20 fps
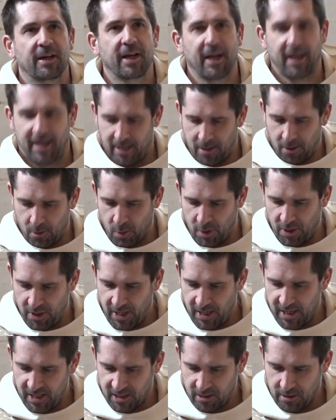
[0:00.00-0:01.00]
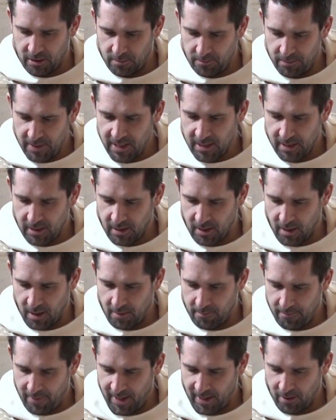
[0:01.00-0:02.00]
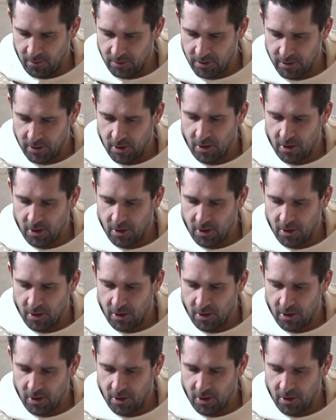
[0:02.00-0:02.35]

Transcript: how they speak about